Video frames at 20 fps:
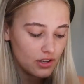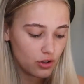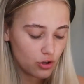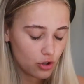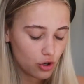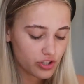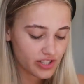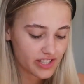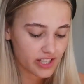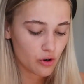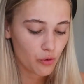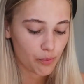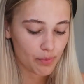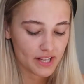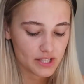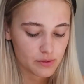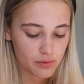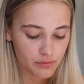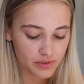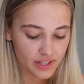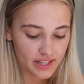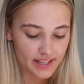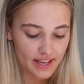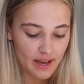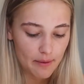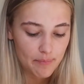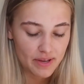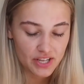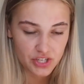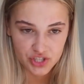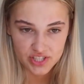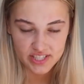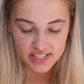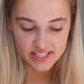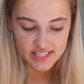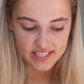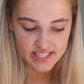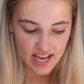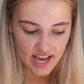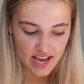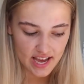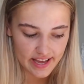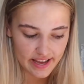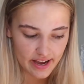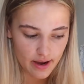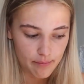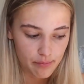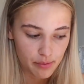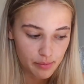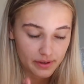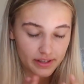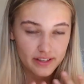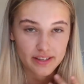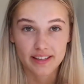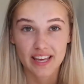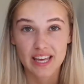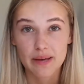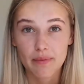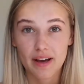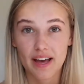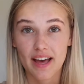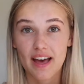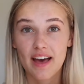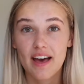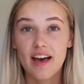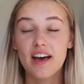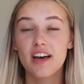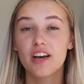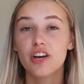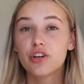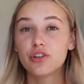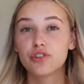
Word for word: lots of little bits I'm gonna get pictures in today I'm probably gonna keep my hair